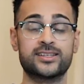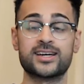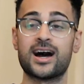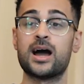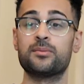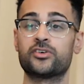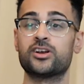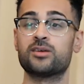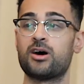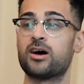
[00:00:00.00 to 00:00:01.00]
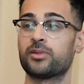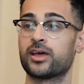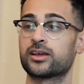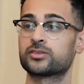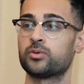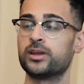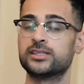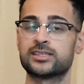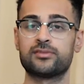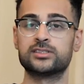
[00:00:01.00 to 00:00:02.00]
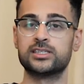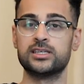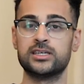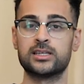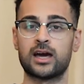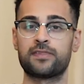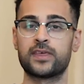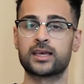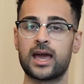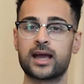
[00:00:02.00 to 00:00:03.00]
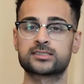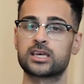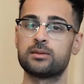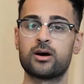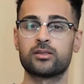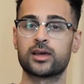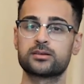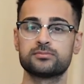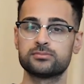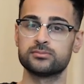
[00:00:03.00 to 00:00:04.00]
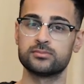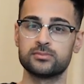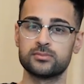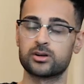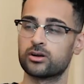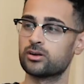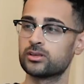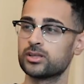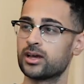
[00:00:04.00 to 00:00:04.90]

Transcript: time for hip hop. Like 2017, I think X came out like early